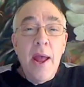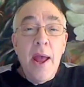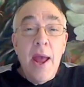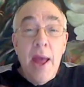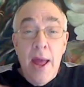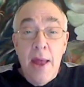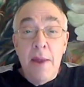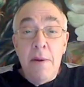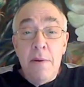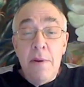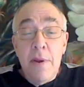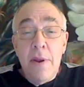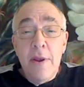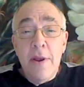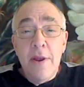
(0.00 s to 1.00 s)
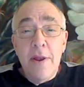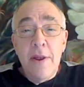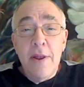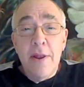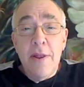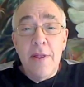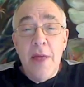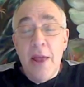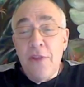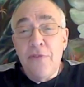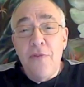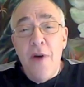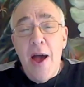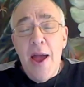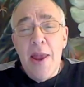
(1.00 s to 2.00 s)
And that's
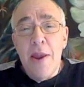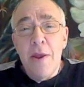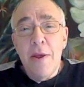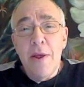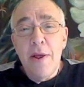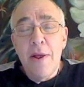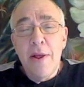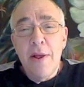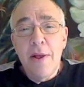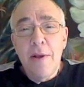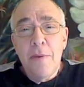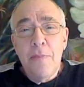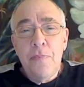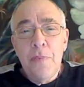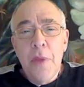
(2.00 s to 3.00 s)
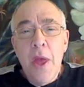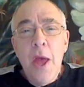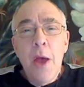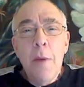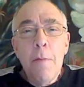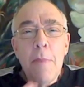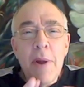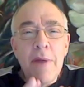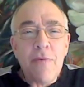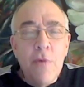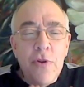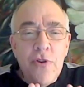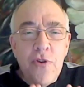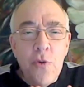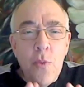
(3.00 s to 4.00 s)
fine. But if
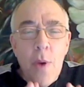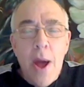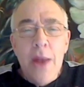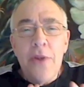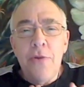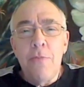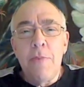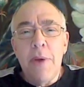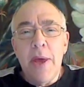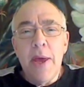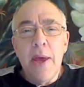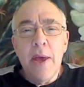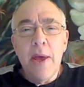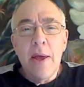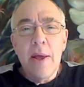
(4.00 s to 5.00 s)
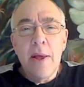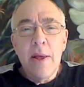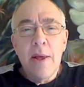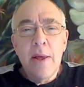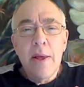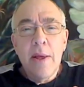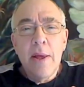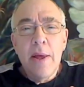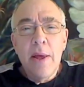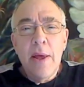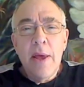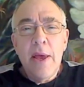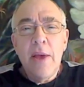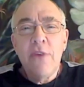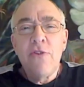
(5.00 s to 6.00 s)
what you want to be
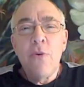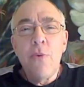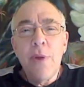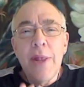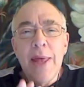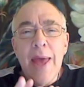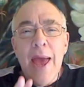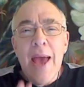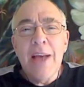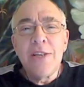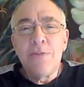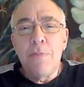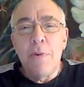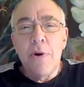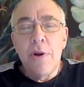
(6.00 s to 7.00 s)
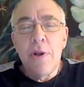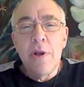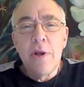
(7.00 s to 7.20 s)
is a really expert